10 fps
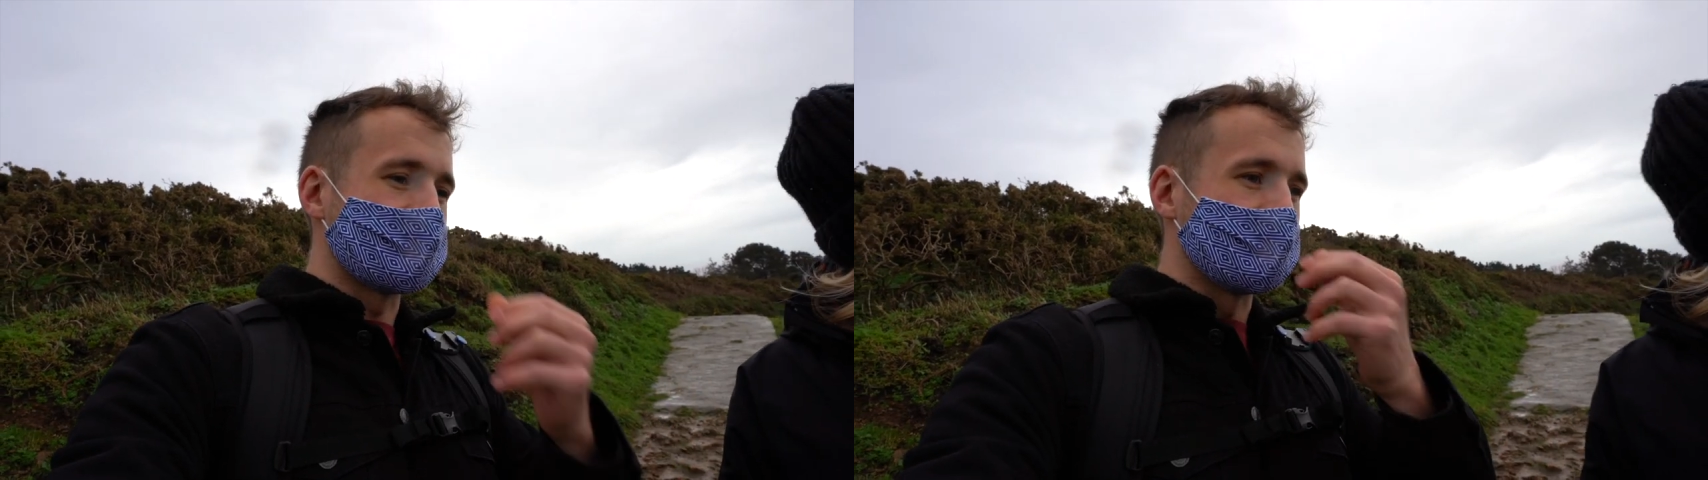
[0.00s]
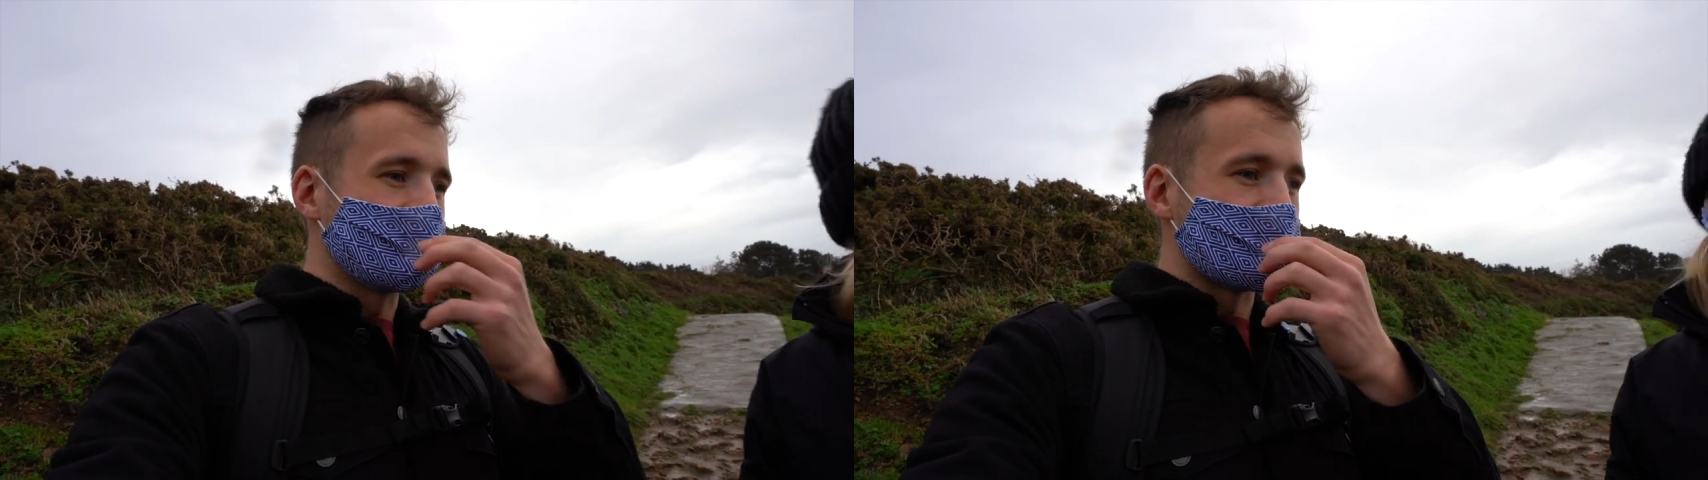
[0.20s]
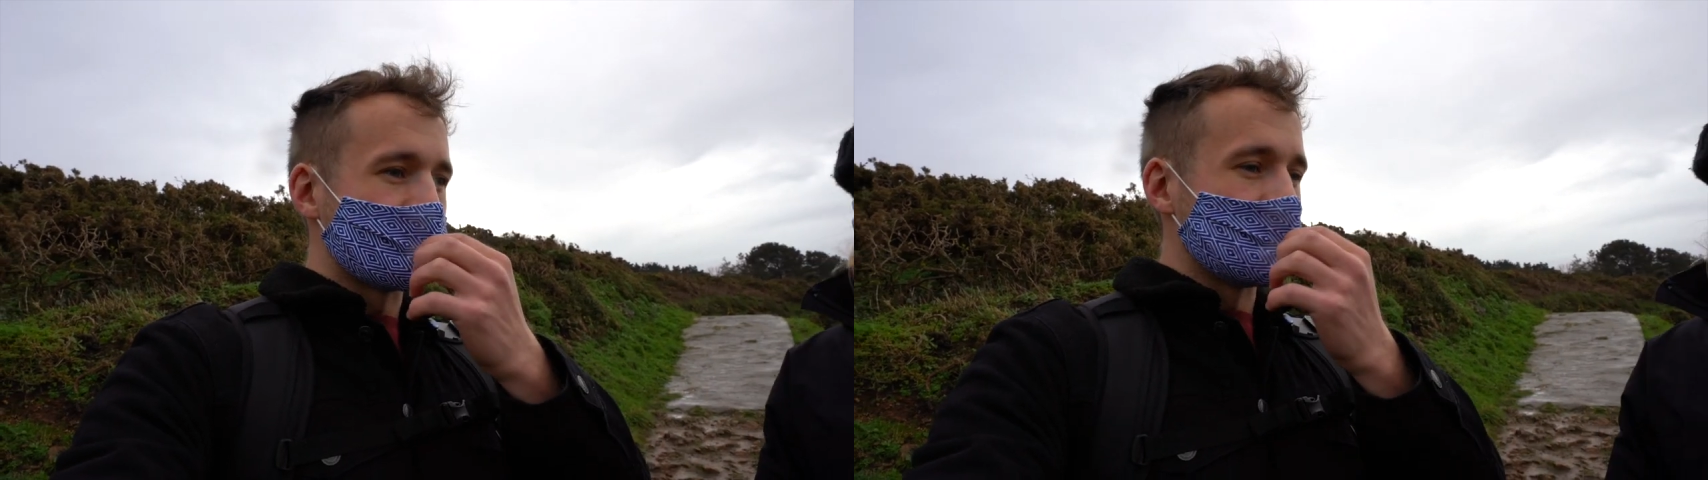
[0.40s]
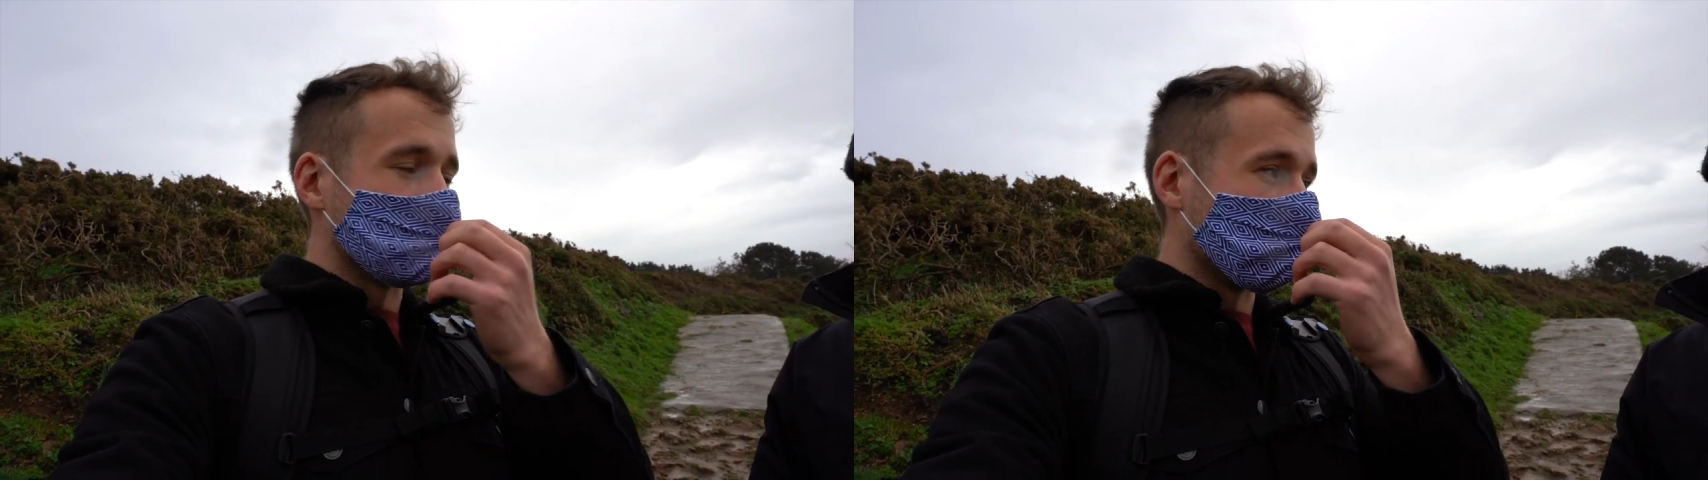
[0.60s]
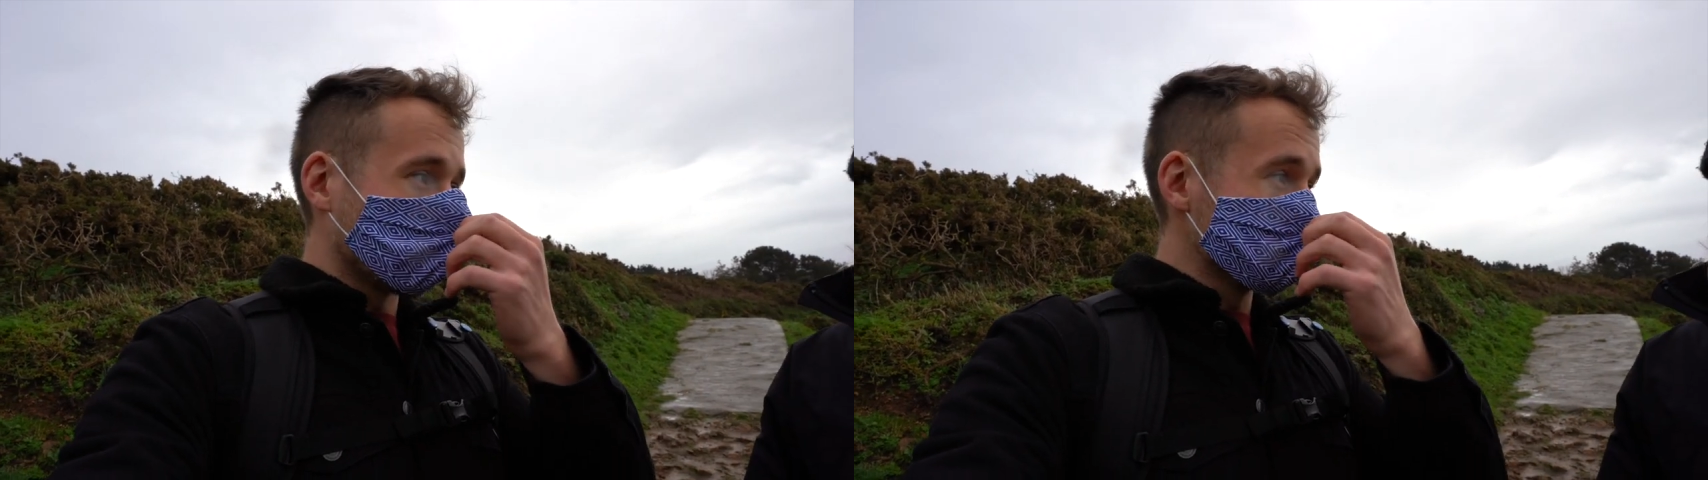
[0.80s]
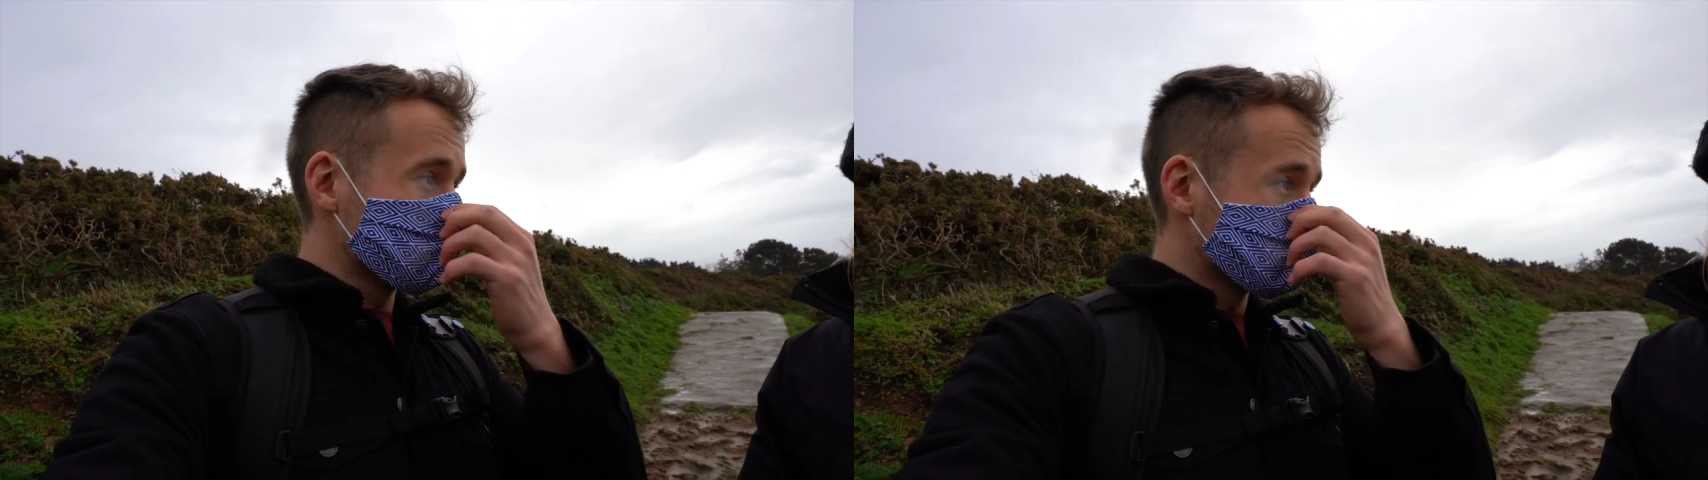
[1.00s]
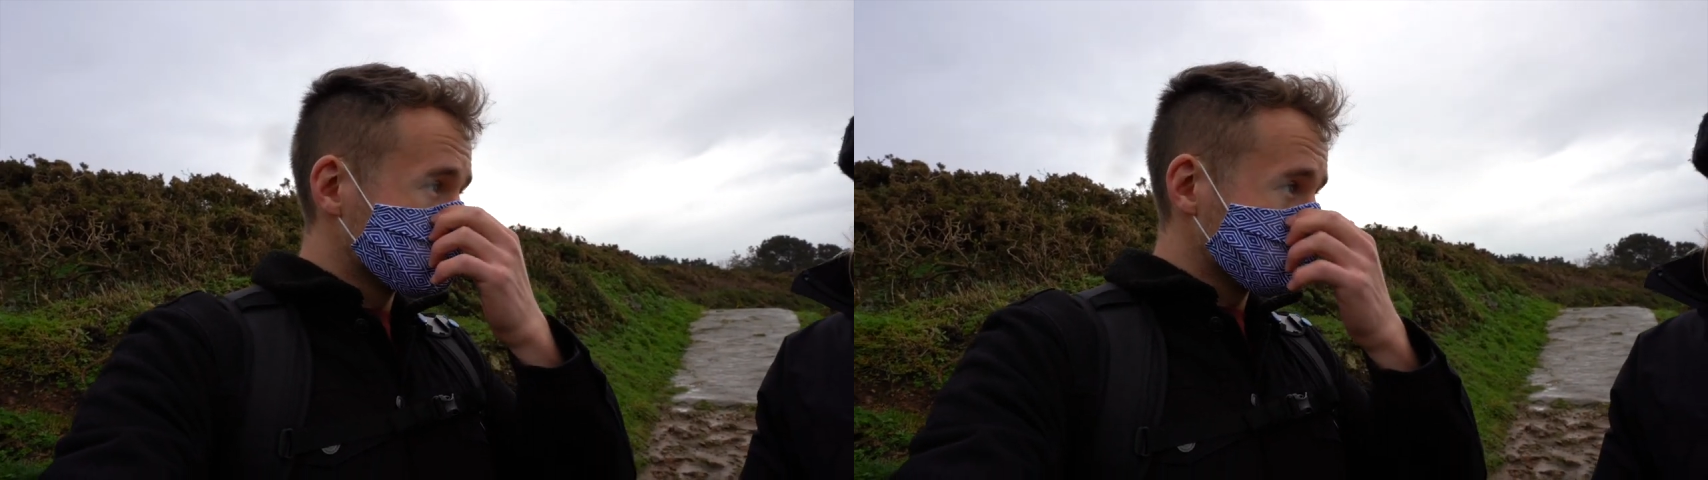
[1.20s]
called the Two Donkeys.